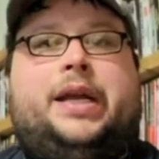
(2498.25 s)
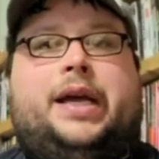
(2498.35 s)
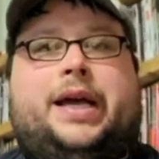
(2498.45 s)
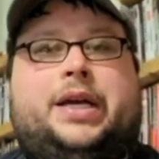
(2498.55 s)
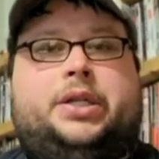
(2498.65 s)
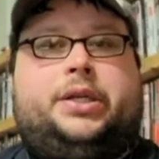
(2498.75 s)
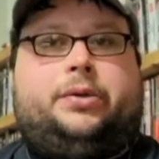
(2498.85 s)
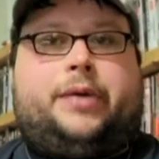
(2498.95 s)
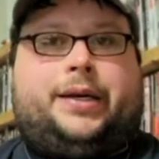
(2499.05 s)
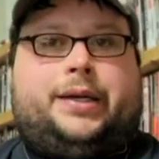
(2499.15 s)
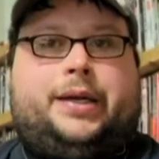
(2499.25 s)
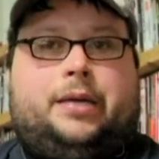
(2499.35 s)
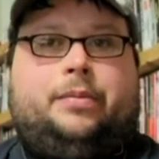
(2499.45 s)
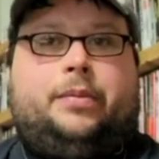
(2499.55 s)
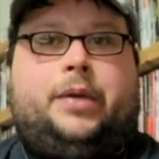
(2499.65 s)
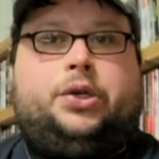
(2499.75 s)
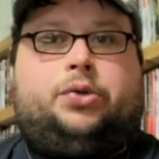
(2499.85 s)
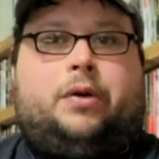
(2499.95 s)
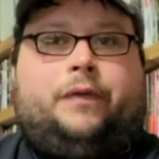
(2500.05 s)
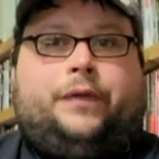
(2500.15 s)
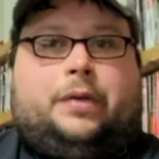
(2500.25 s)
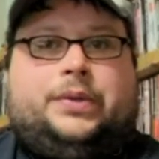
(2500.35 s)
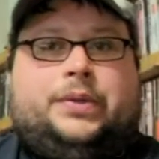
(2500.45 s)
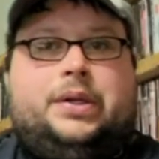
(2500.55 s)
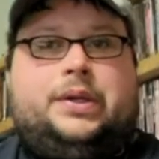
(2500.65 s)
I actually directed him in short films.